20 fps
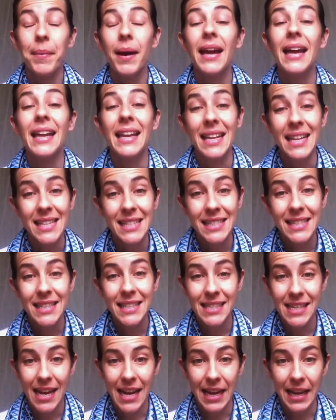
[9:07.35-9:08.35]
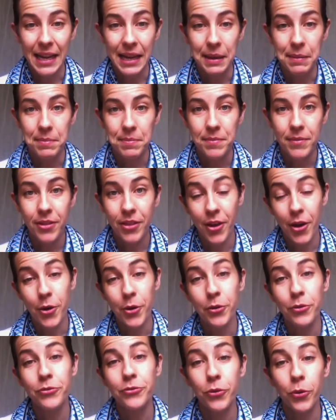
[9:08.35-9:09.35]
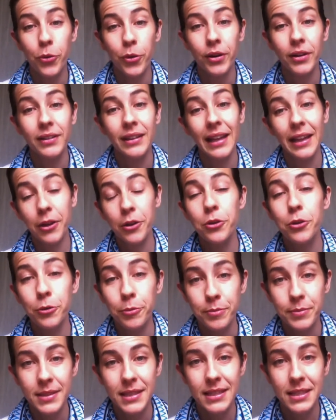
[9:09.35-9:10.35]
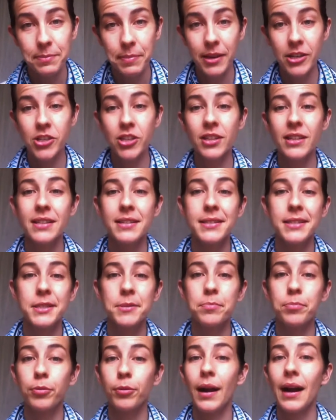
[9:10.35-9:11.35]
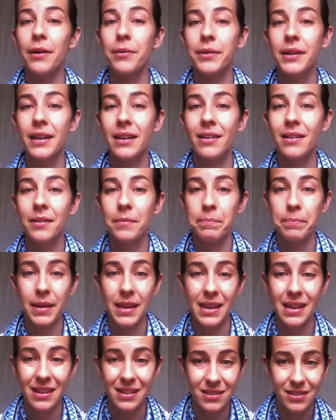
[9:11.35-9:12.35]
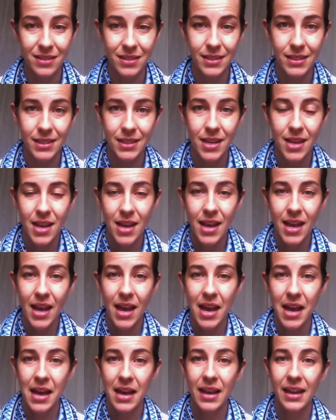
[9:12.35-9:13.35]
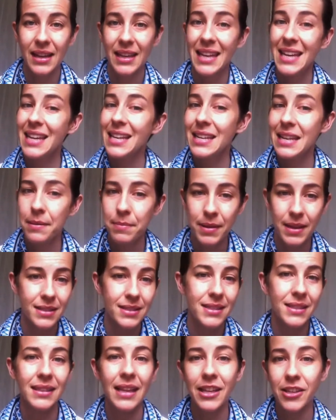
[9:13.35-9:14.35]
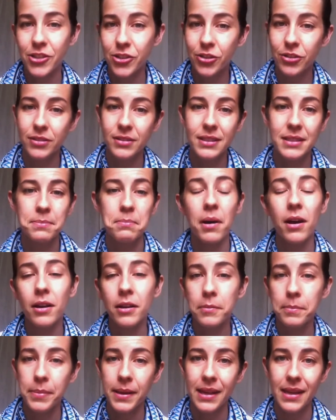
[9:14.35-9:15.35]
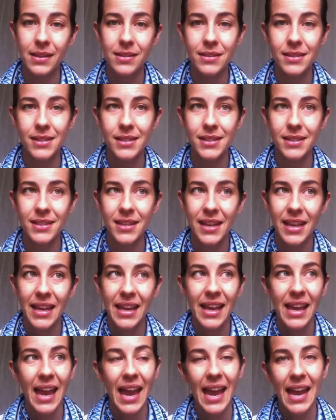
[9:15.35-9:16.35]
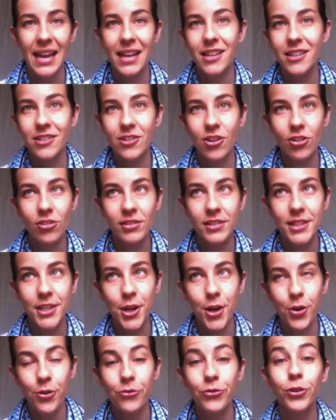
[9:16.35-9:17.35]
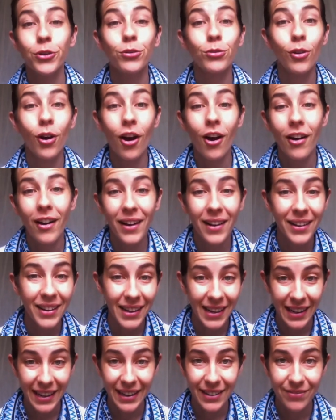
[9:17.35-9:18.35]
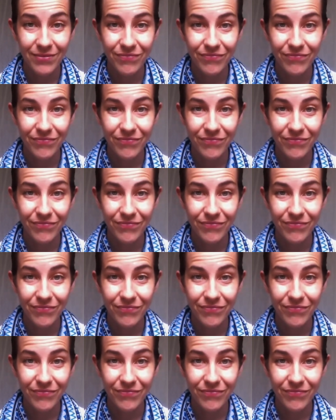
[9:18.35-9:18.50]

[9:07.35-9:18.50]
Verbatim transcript: It is the time, though, for legumes, especially sprouted beans, uh, kidney beans, lentils, mung beans, and also for raw honey.